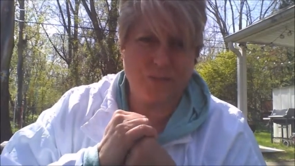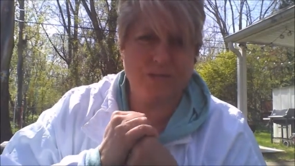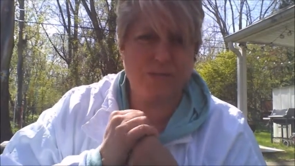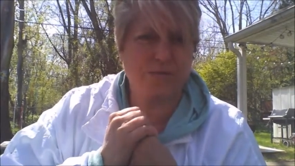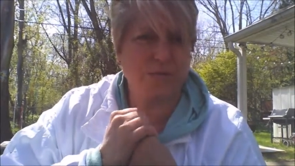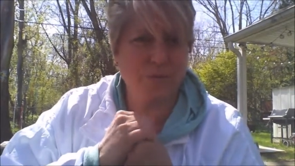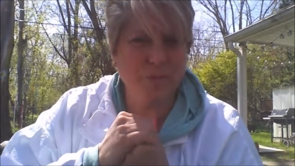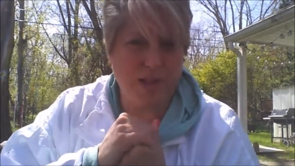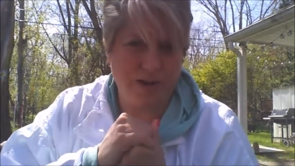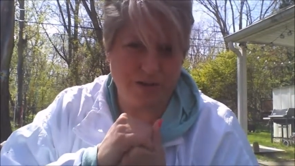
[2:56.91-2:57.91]
And
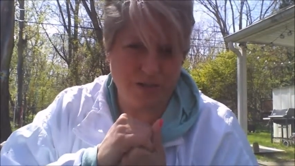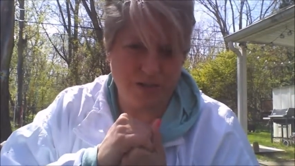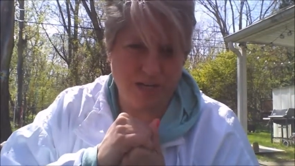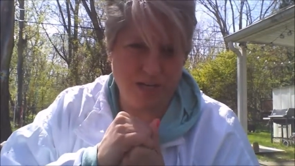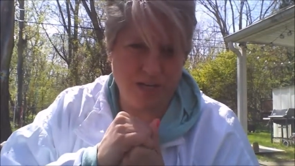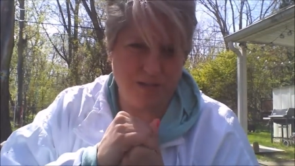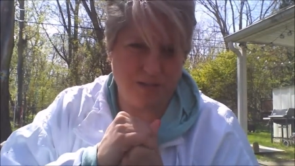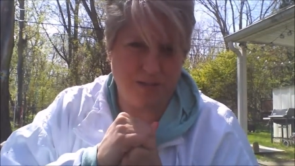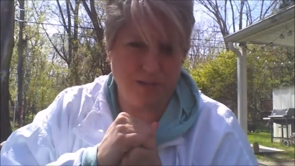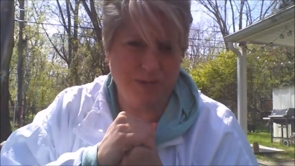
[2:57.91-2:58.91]
thermal energy is
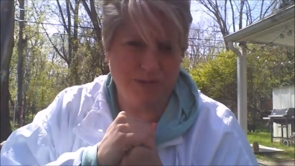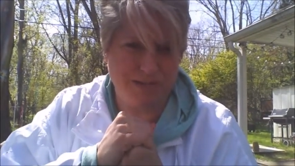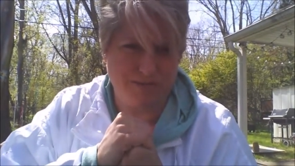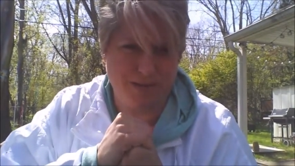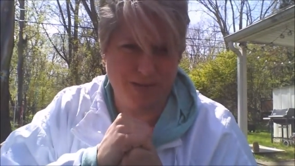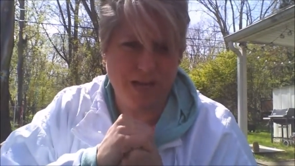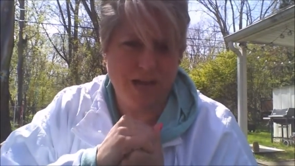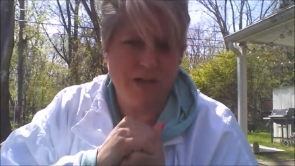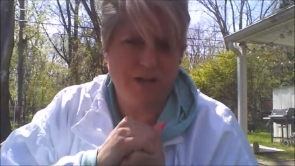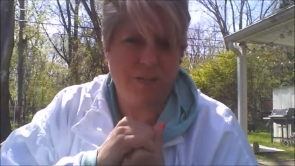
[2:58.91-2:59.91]
a little bit different
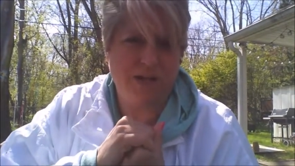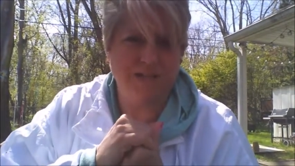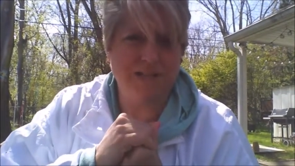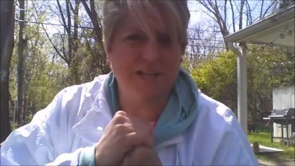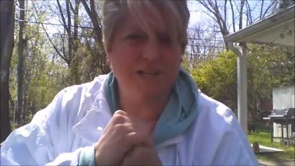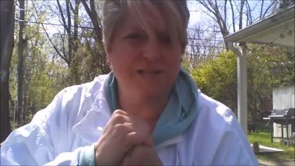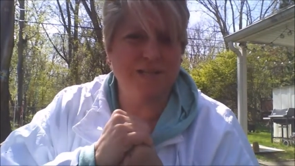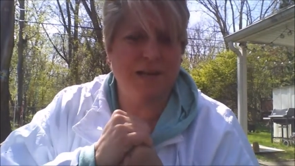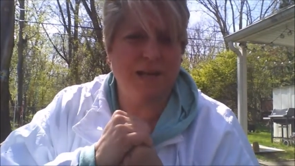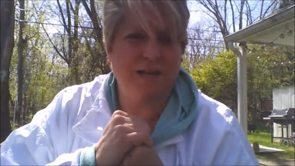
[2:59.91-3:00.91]
because it is a